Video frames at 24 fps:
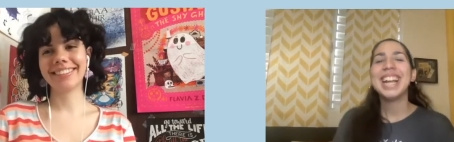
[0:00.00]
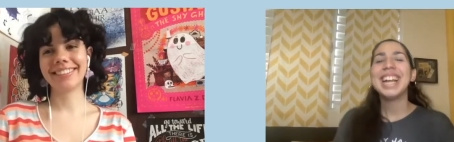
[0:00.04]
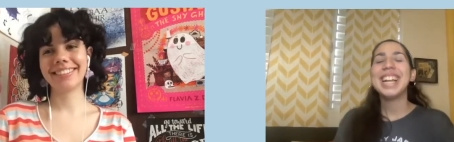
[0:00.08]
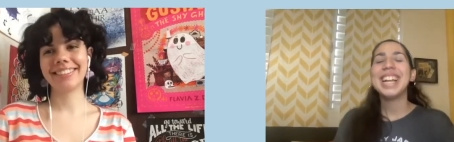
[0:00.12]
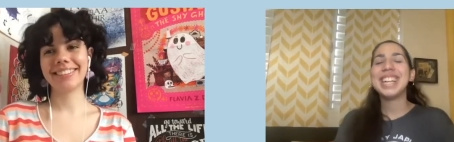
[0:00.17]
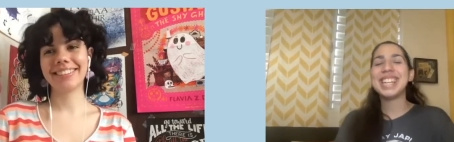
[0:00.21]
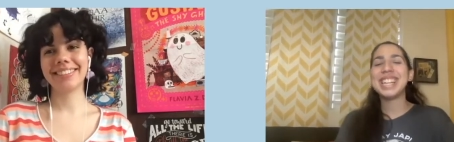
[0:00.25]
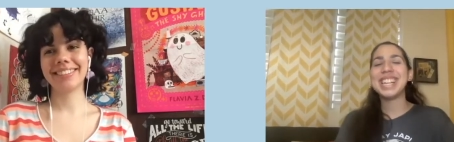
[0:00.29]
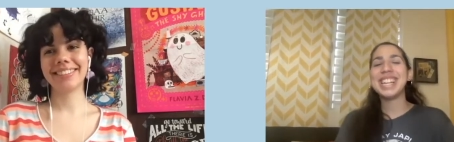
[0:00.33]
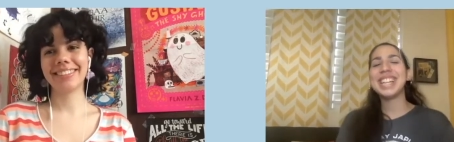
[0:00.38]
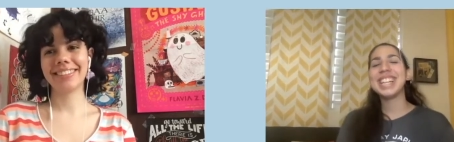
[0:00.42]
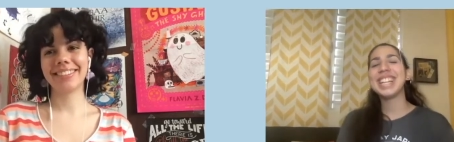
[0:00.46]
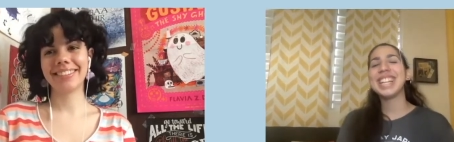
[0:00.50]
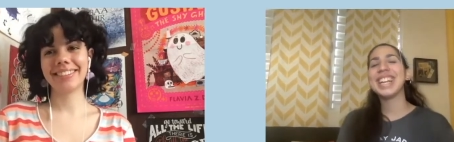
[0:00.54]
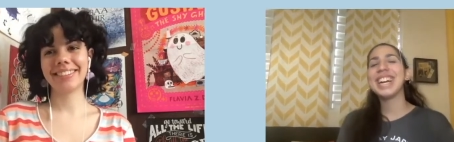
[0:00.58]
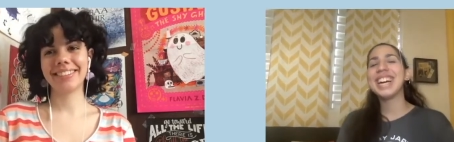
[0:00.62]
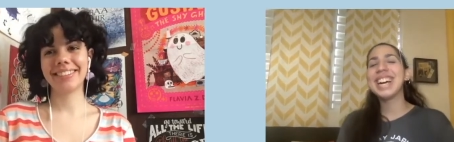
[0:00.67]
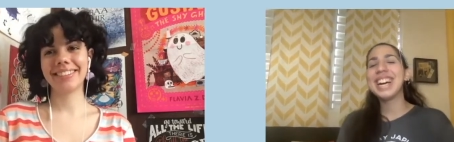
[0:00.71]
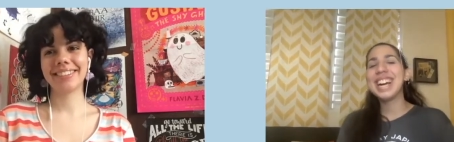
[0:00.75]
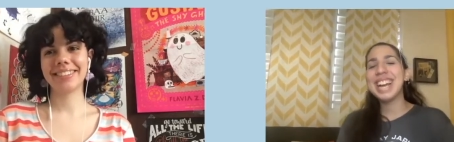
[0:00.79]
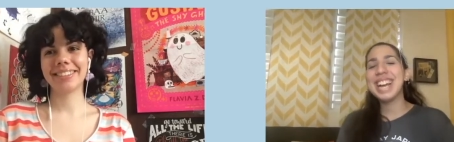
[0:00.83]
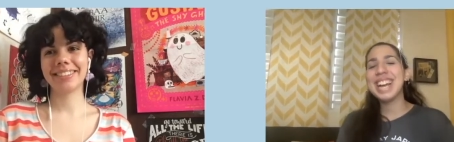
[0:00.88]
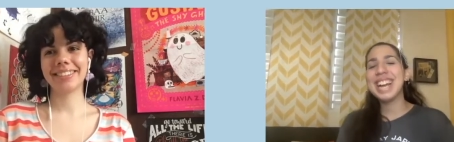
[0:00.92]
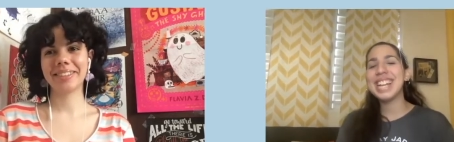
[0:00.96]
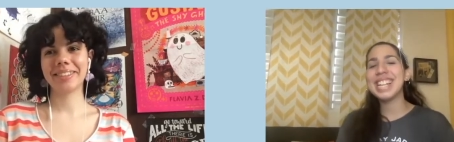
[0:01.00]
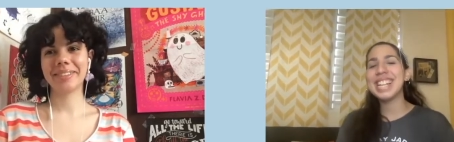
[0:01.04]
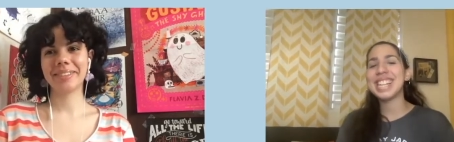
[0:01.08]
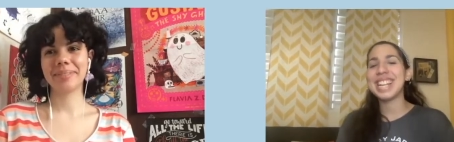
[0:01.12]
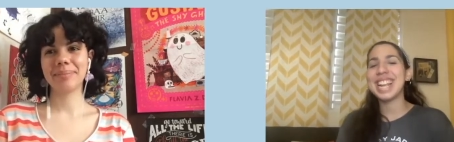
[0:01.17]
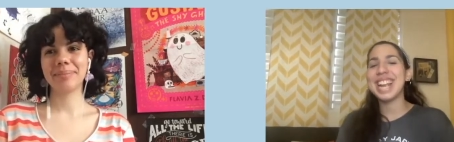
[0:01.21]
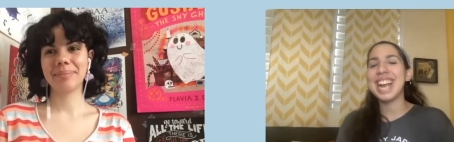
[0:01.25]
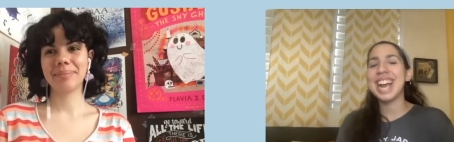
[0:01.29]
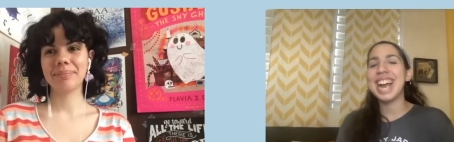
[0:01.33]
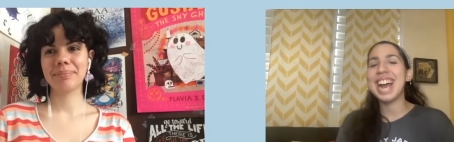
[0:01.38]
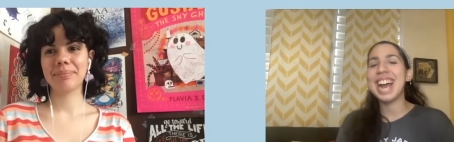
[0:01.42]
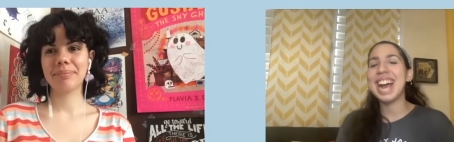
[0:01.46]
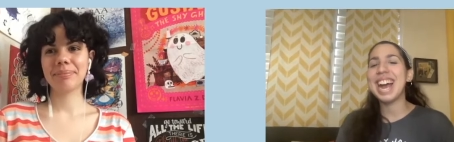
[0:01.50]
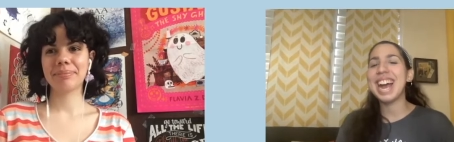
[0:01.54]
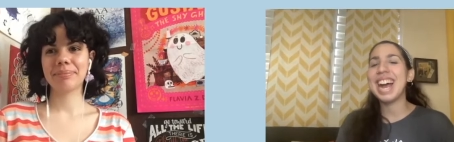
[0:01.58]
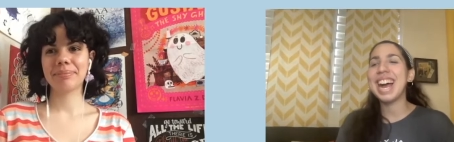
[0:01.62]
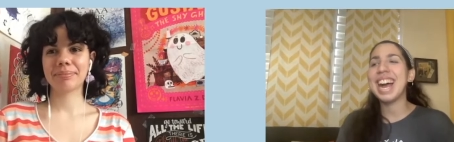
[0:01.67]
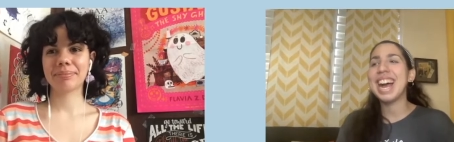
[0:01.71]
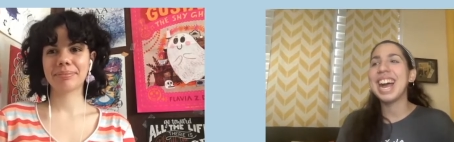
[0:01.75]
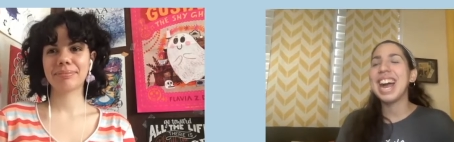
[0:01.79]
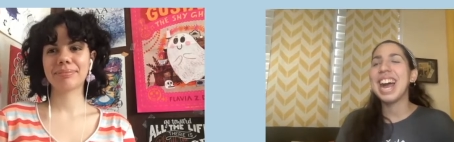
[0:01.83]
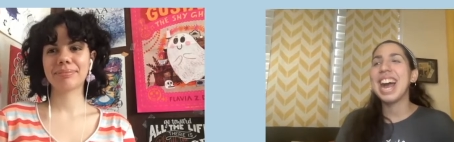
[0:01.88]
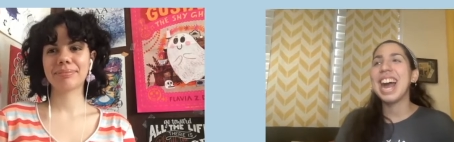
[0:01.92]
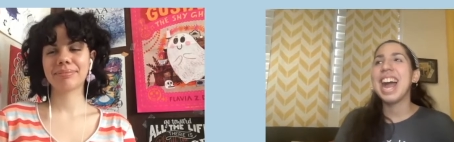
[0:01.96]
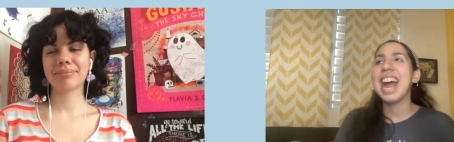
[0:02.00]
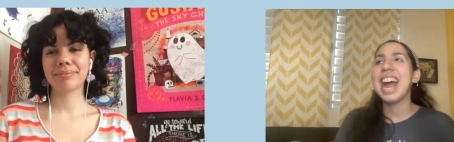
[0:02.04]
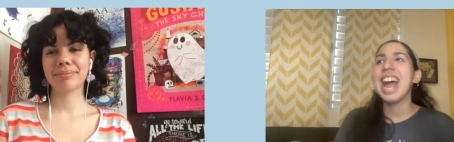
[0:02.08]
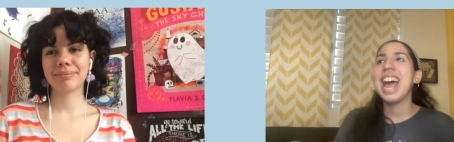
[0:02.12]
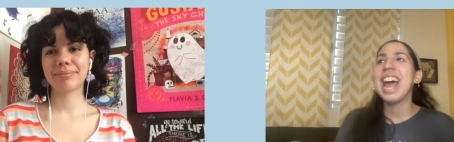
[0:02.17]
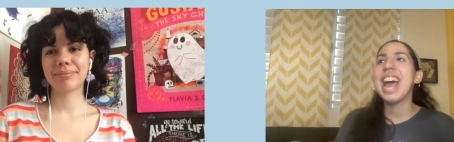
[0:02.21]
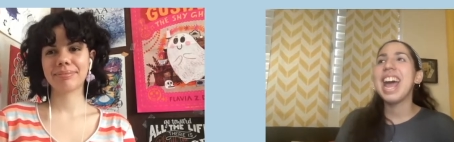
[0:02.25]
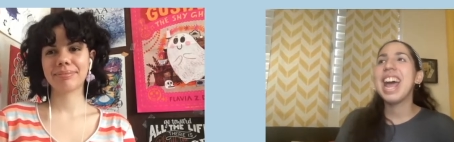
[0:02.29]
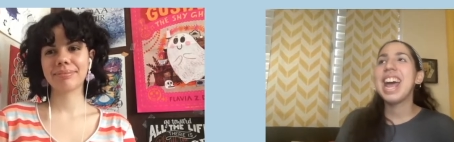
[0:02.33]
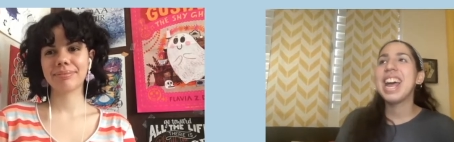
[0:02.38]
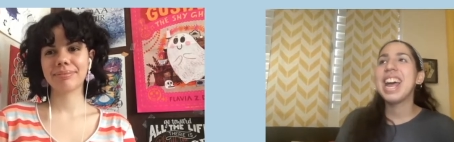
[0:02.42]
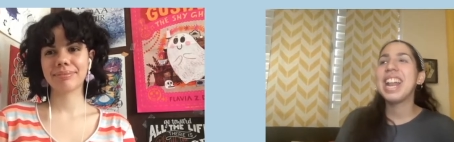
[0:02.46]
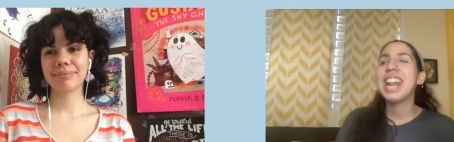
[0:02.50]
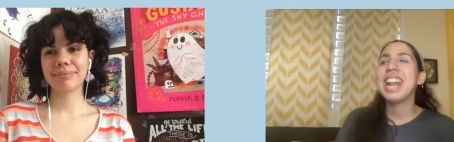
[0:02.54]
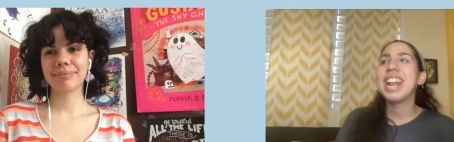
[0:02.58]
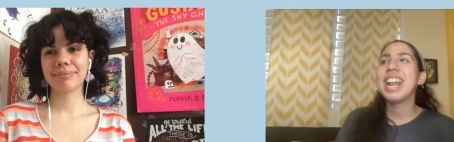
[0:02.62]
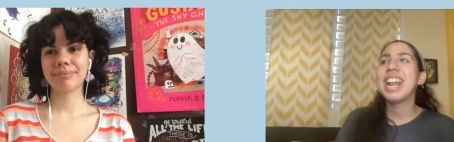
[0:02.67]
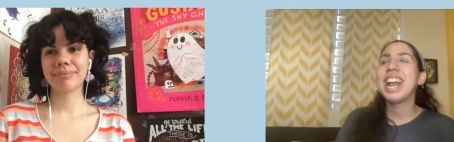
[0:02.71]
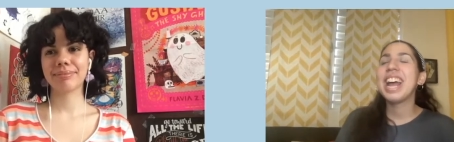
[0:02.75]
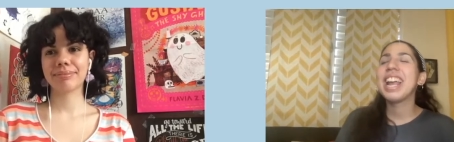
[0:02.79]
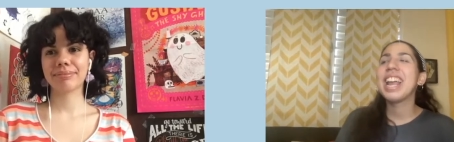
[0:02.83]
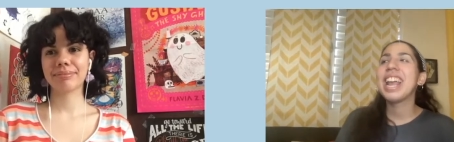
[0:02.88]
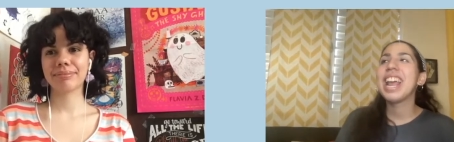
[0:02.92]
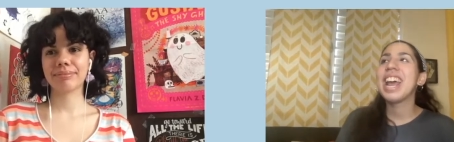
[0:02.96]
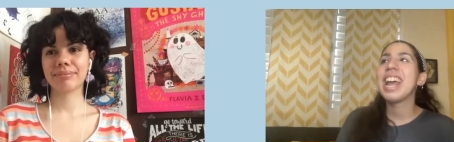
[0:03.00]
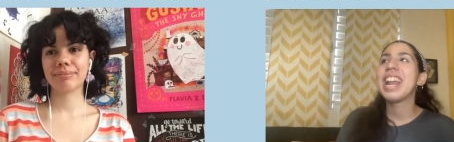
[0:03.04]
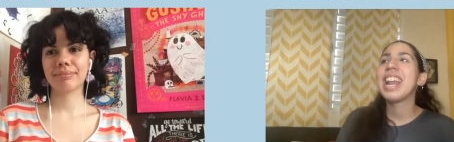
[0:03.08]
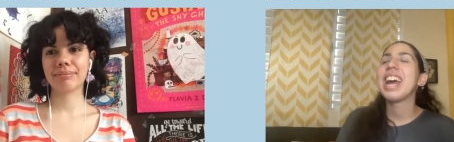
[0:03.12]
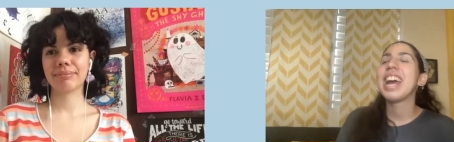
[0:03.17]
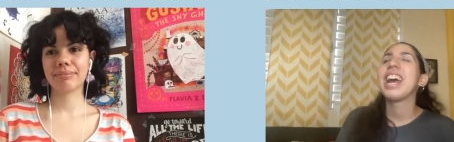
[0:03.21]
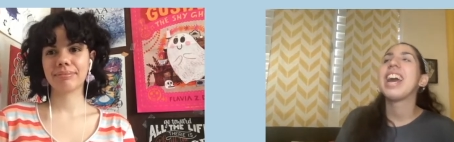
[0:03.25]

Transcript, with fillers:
Speaker 1: she does, yeah. And again,